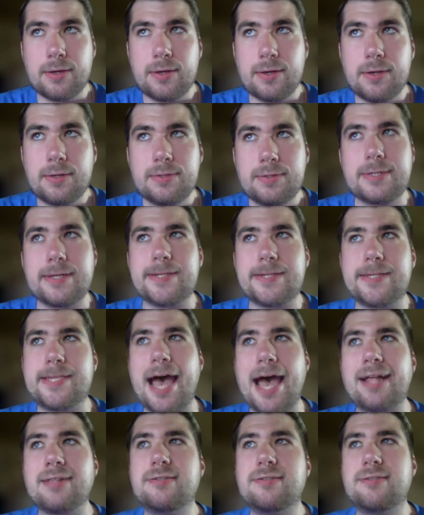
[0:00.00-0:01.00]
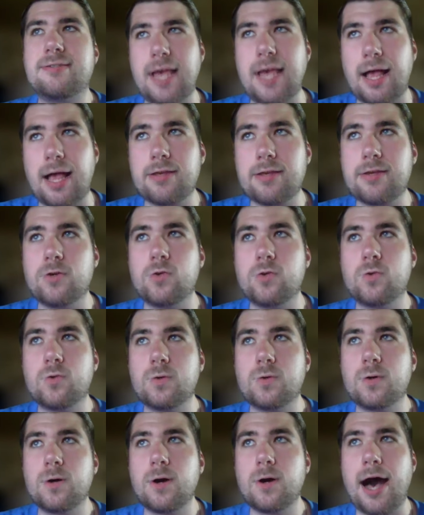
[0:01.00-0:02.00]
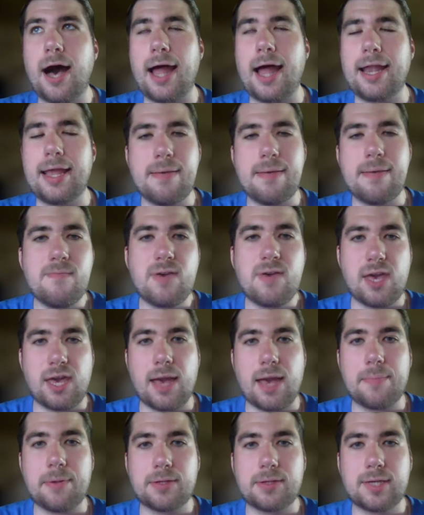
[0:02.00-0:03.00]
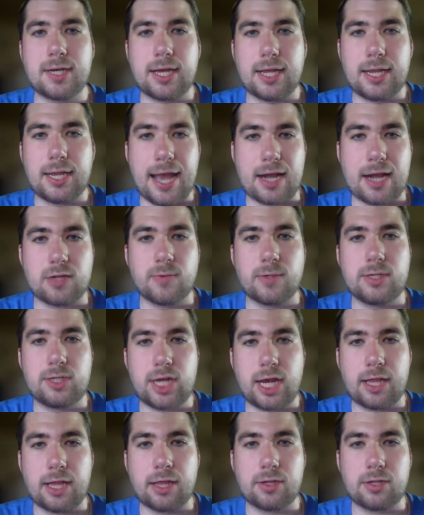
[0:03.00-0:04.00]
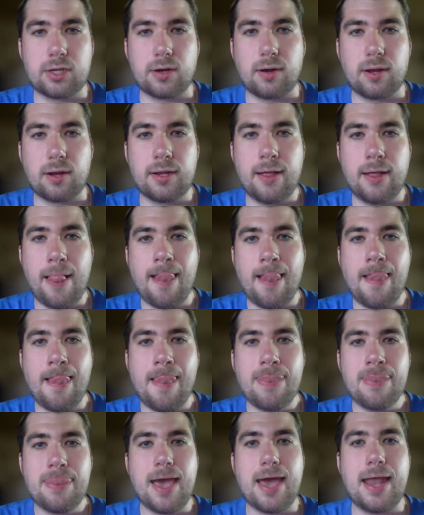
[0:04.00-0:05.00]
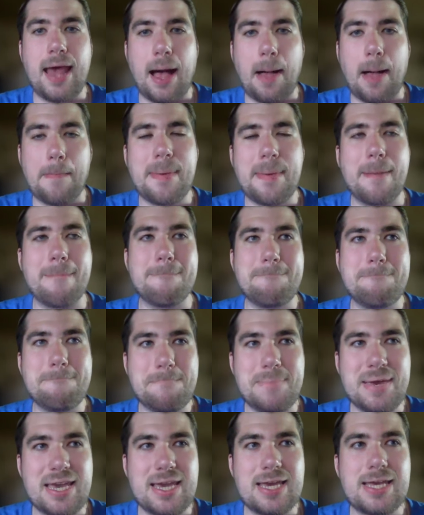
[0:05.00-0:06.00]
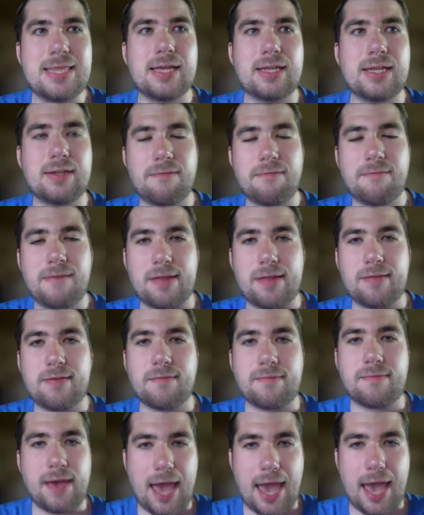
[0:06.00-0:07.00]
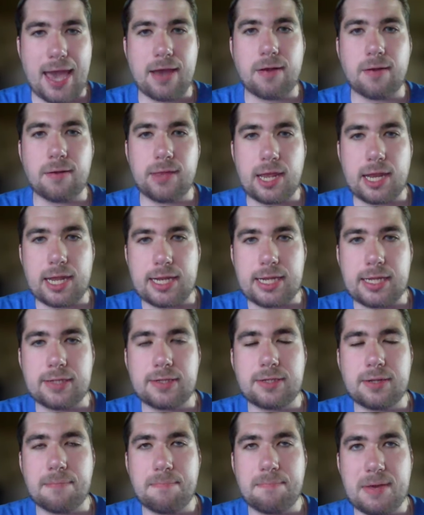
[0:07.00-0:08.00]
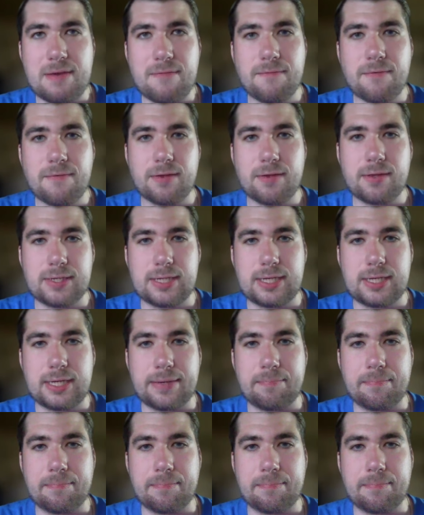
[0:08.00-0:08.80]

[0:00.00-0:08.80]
Does that sell you on him being able to connect with Jalen Duren and help him be the defensive anchor that he needs to be for this team?